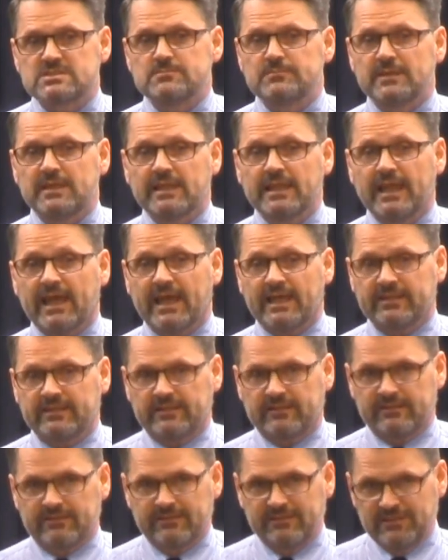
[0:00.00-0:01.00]
and be glad
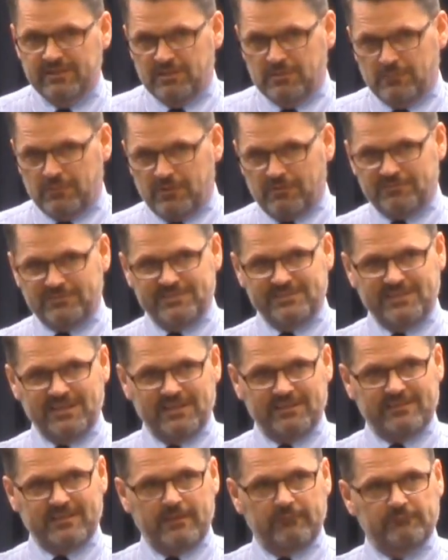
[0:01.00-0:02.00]
in it. We often
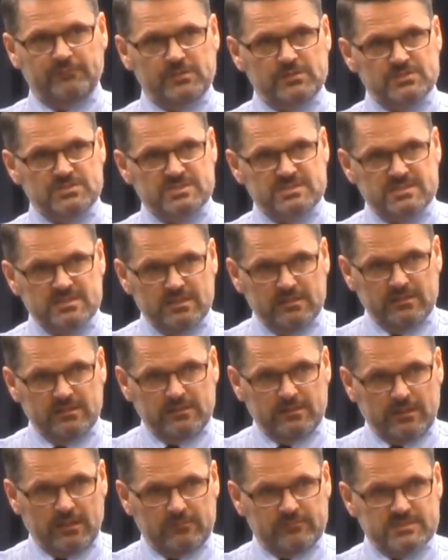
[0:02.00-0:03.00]
take that verse
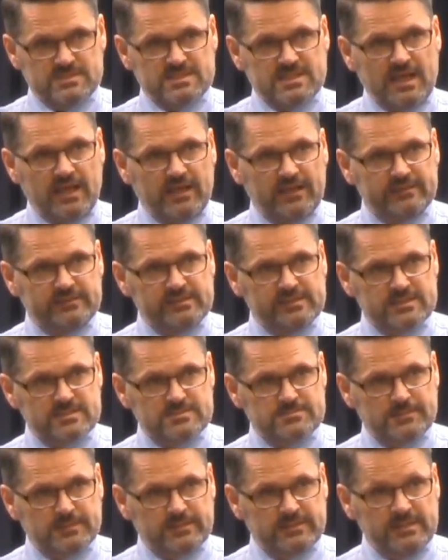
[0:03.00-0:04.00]
out of its
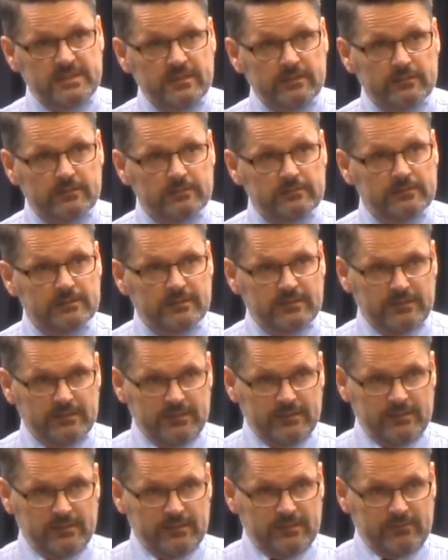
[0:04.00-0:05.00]
context, but here,
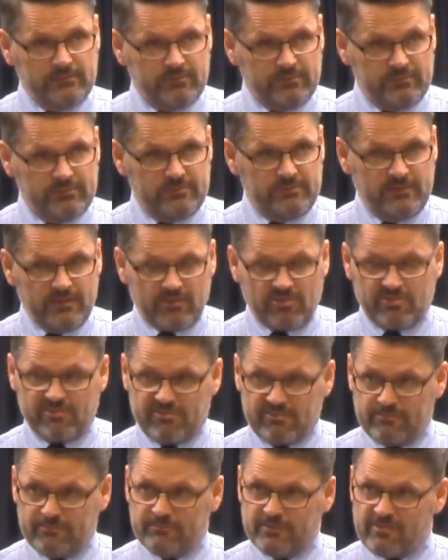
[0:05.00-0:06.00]

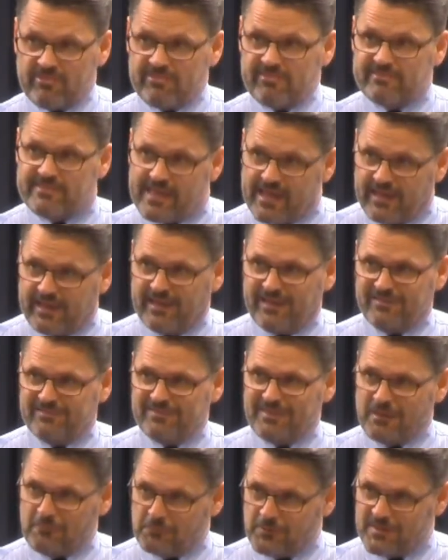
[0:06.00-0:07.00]
this day
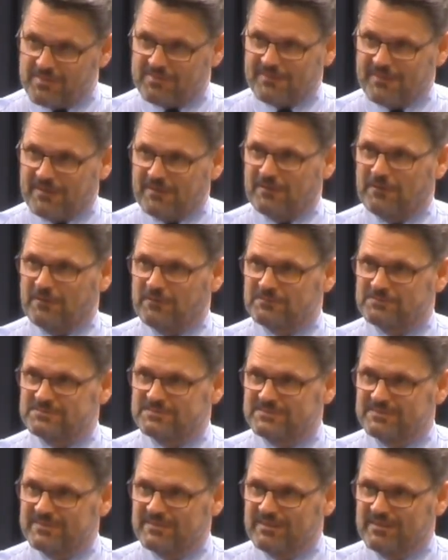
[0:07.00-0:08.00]
that we think of,
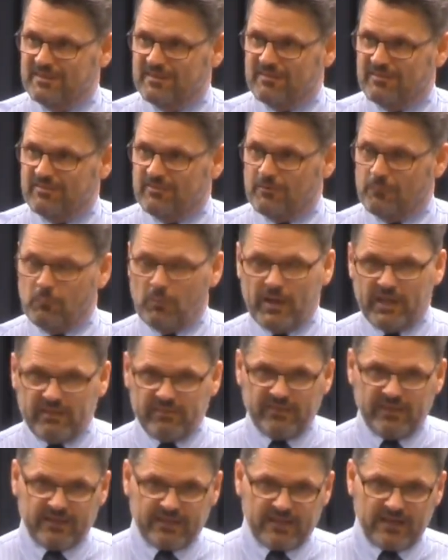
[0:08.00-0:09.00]
the way
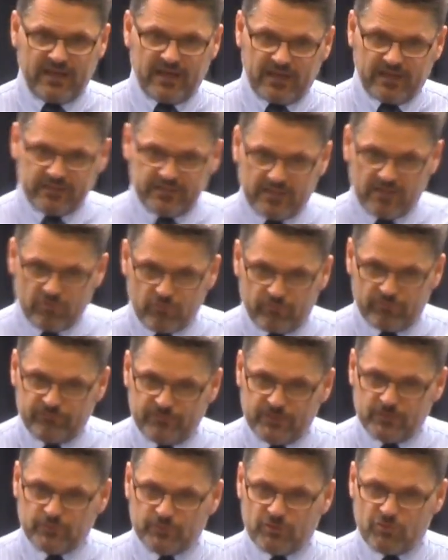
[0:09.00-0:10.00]
that God has
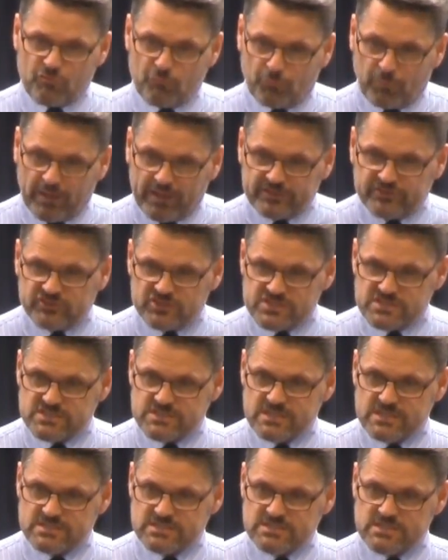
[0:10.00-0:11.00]
revealed His
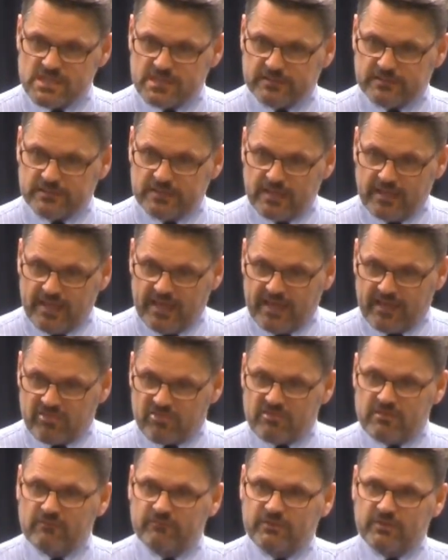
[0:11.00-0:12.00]
righteousness and
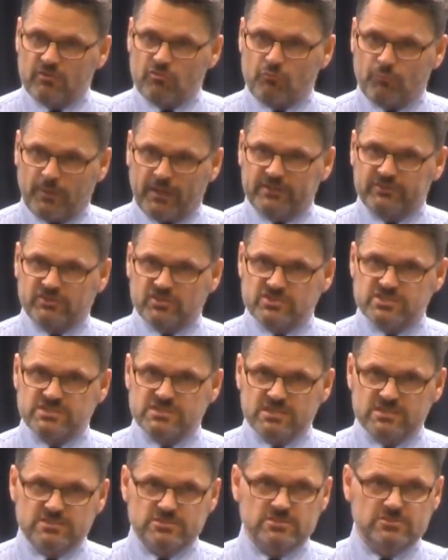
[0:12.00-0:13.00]
has given His
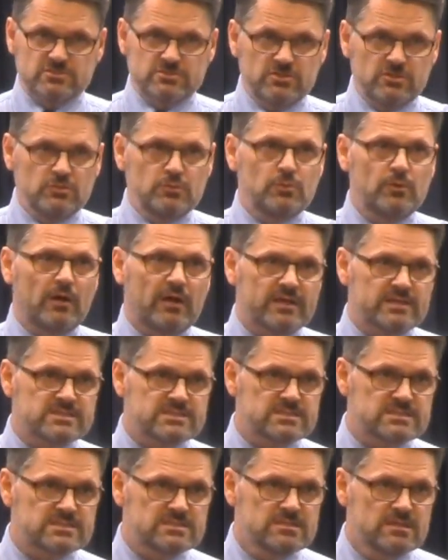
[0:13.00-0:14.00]
righteousness to
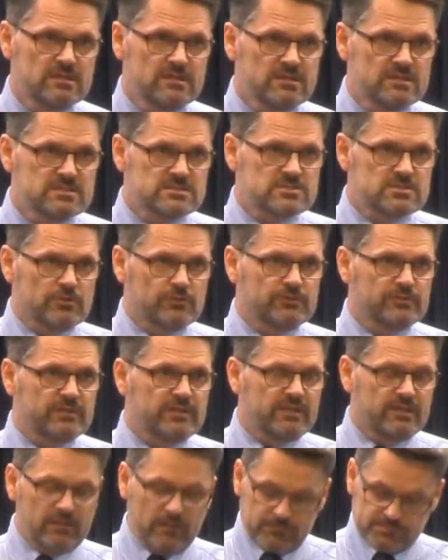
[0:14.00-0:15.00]
us,
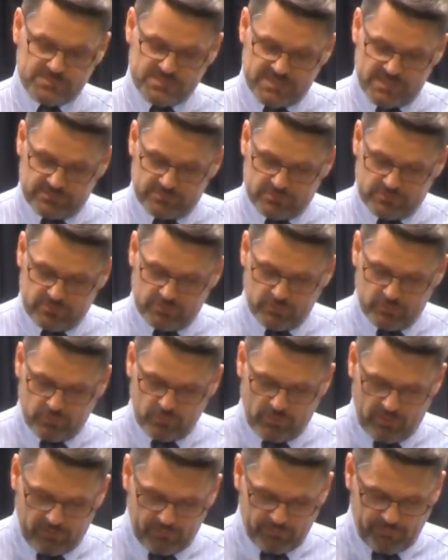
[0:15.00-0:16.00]
certainly comes
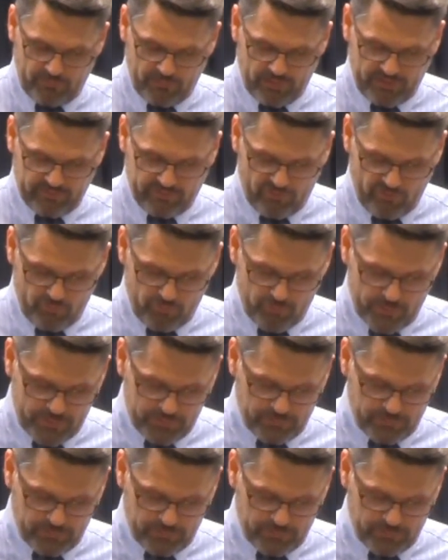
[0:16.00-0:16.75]
into our thoughts as we